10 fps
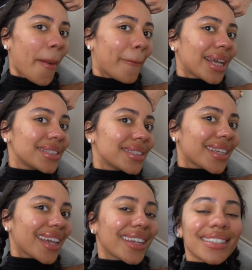My
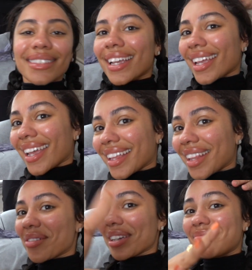skin is looking
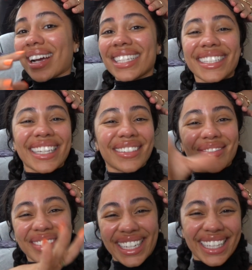glowing. My skin
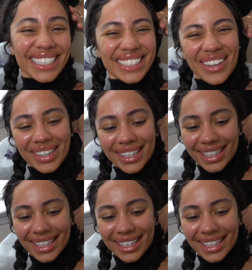is gonna look so good.